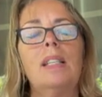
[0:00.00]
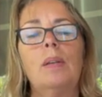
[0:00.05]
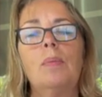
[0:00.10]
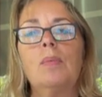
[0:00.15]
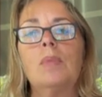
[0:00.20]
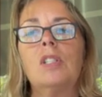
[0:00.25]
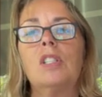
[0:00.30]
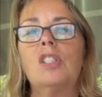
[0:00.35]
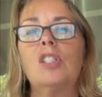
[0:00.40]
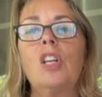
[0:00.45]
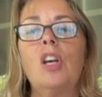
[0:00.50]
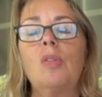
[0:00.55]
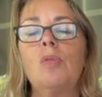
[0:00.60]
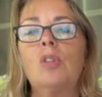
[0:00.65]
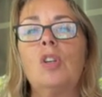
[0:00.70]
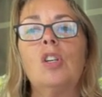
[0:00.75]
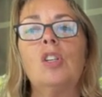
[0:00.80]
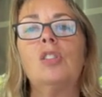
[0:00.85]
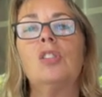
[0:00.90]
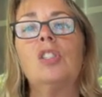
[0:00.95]
It was no
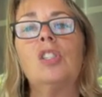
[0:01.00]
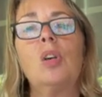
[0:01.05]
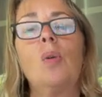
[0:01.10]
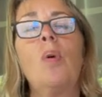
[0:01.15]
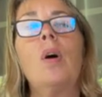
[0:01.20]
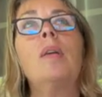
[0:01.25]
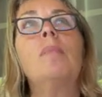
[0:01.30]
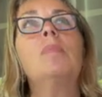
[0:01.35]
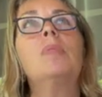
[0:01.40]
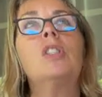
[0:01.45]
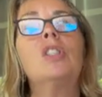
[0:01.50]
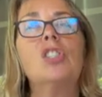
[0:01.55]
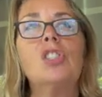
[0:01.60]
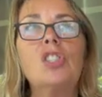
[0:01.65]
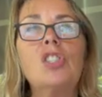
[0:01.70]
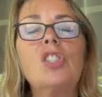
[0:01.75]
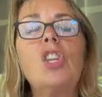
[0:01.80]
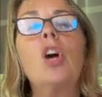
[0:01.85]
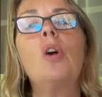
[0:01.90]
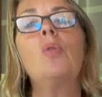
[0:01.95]
good. So I'm
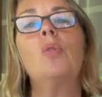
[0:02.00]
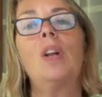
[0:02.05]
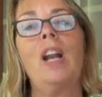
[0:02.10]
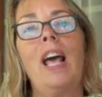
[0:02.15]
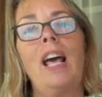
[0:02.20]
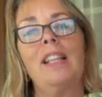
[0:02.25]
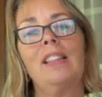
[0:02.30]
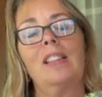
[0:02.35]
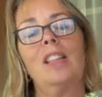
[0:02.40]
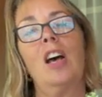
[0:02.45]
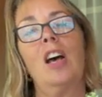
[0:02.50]
so glad that